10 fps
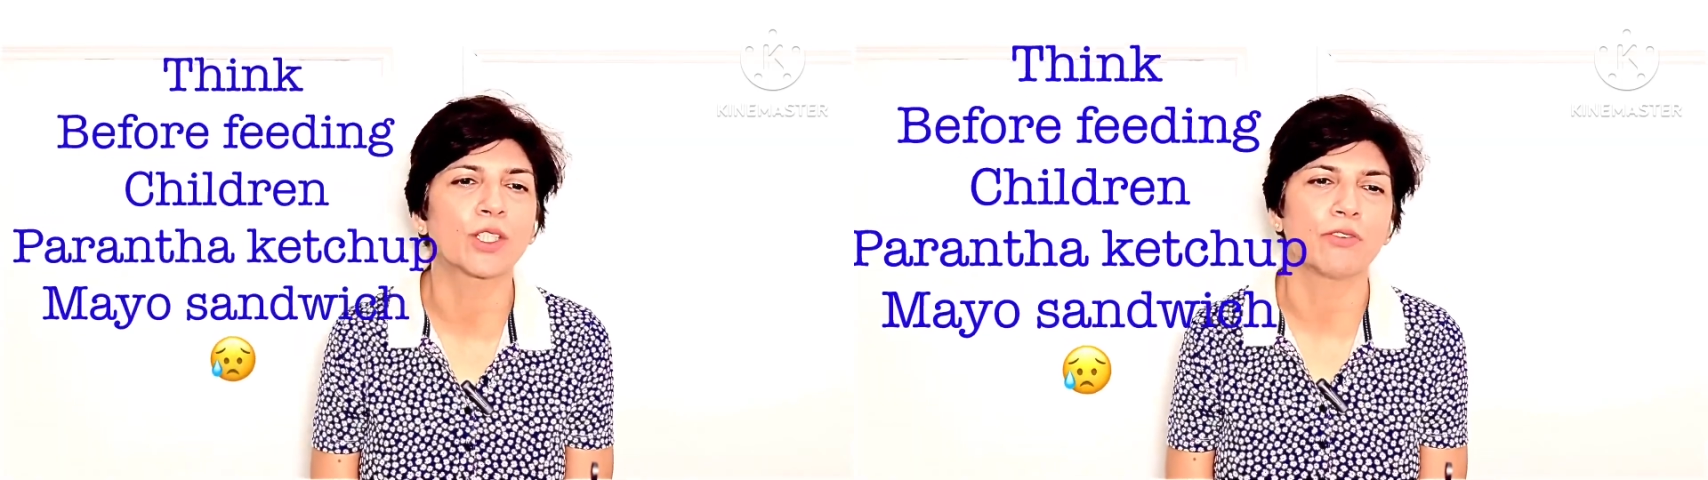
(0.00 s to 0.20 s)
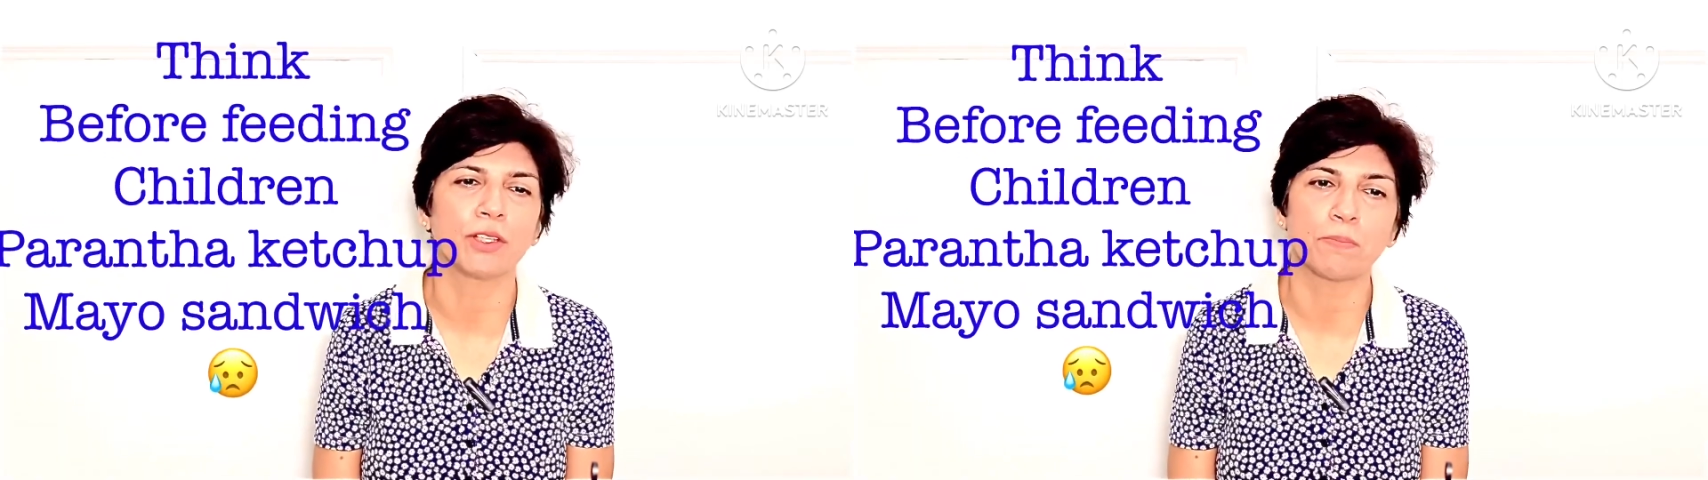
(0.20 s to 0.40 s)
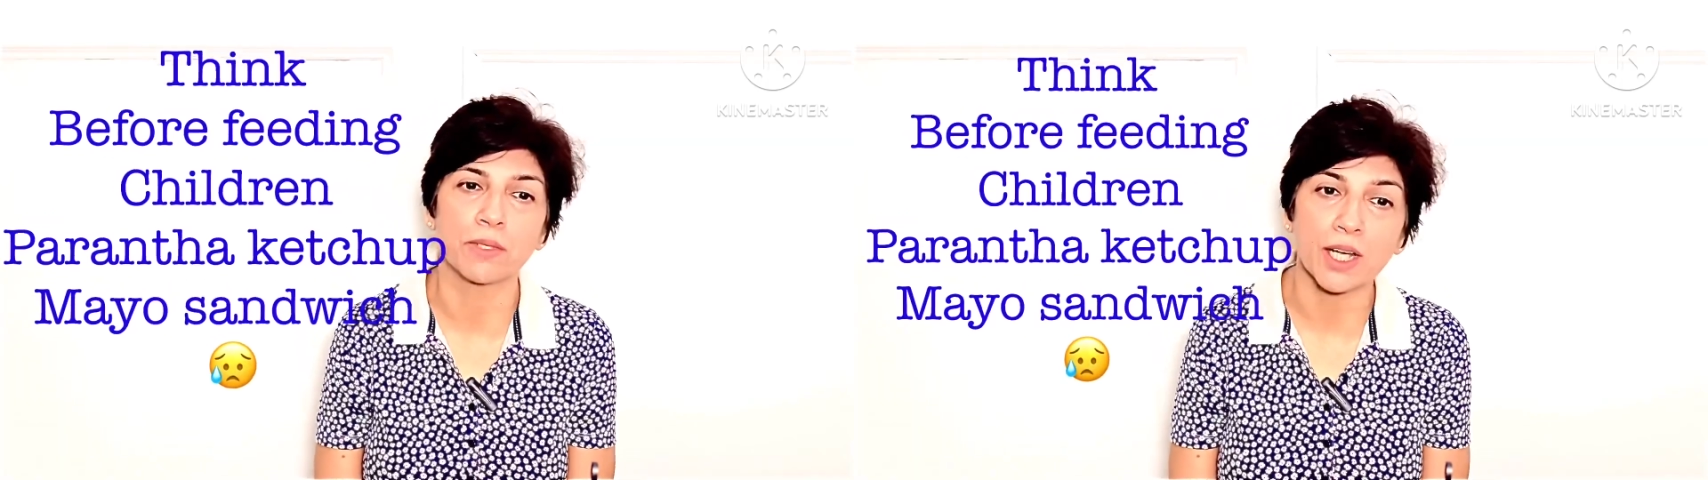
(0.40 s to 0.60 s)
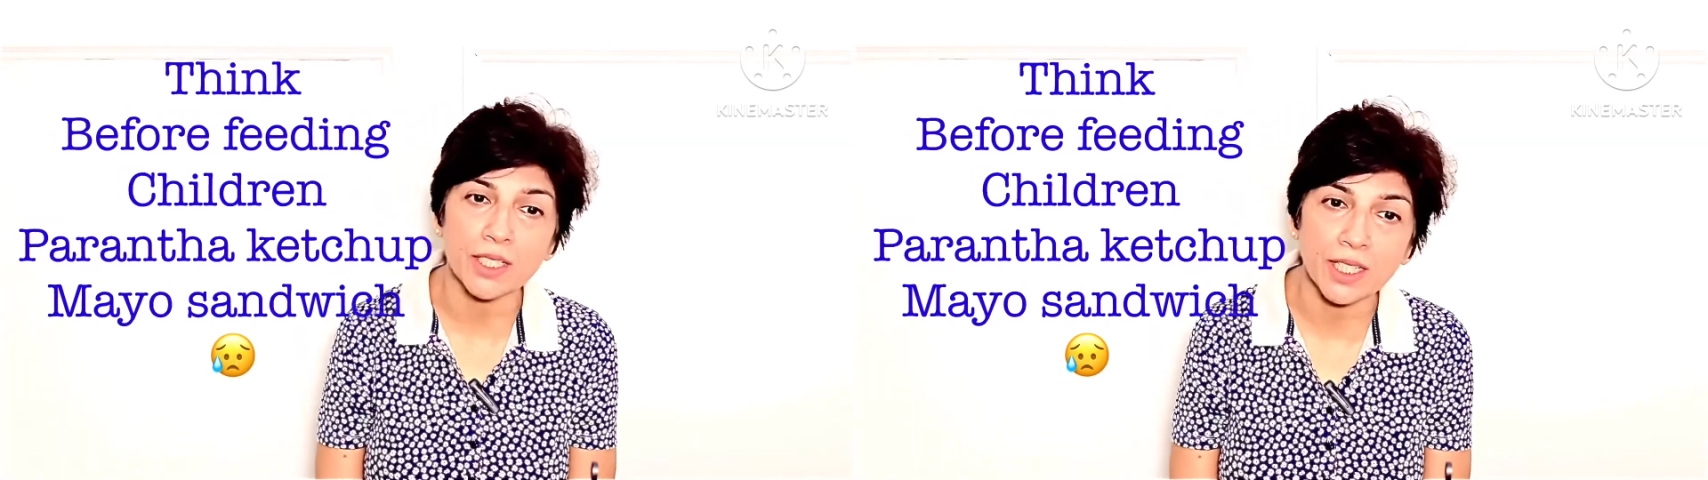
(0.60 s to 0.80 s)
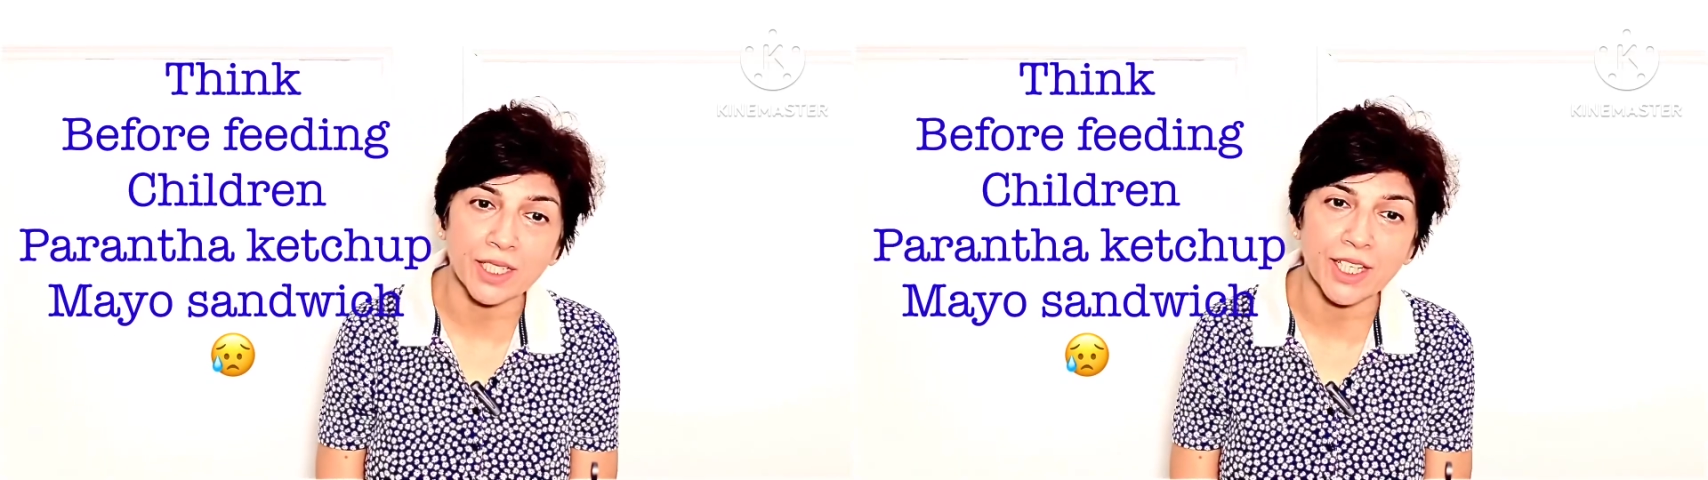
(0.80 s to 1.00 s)
giving
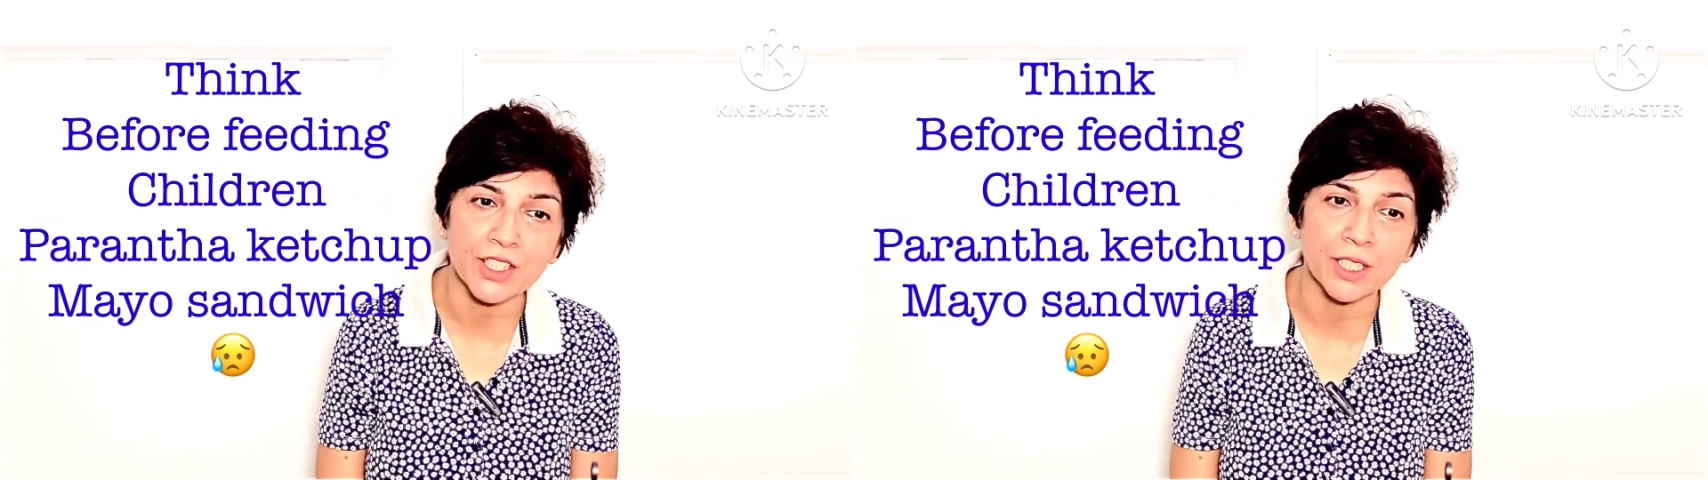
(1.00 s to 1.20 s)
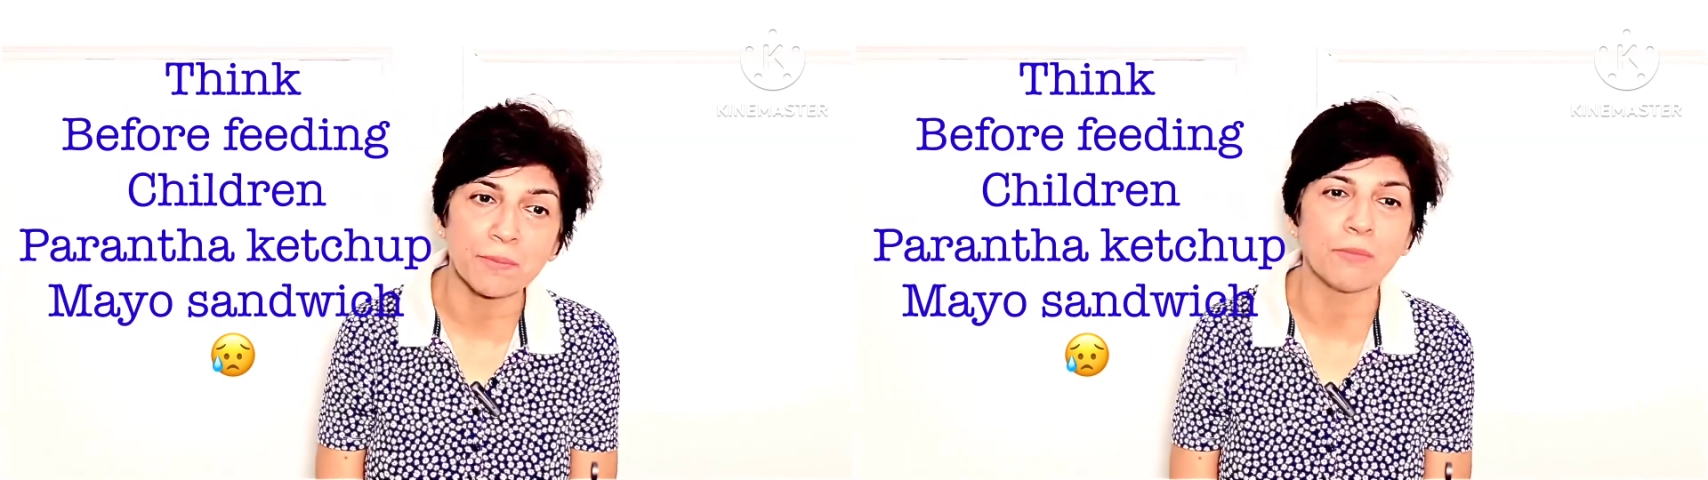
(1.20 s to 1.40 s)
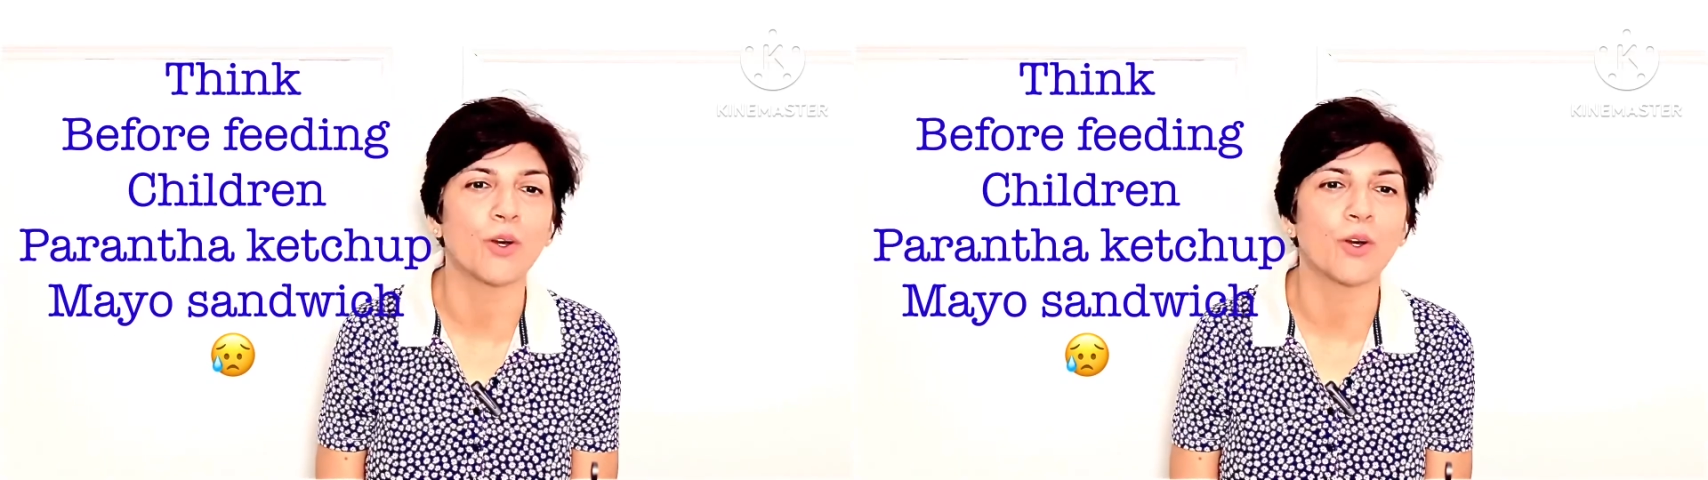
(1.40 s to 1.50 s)
paratha ketchup